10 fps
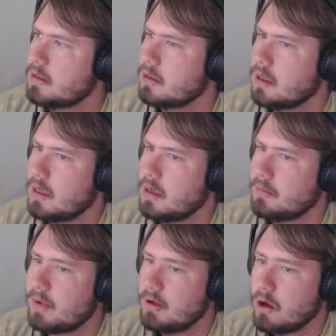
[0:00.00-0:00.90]

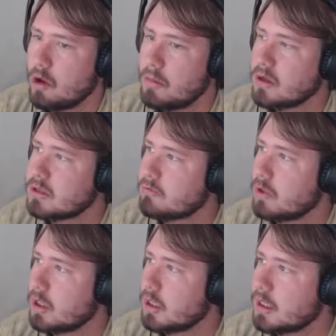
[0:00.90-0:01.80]
Um, that almost
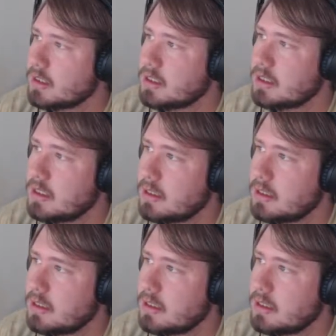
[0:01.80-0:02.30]
worked.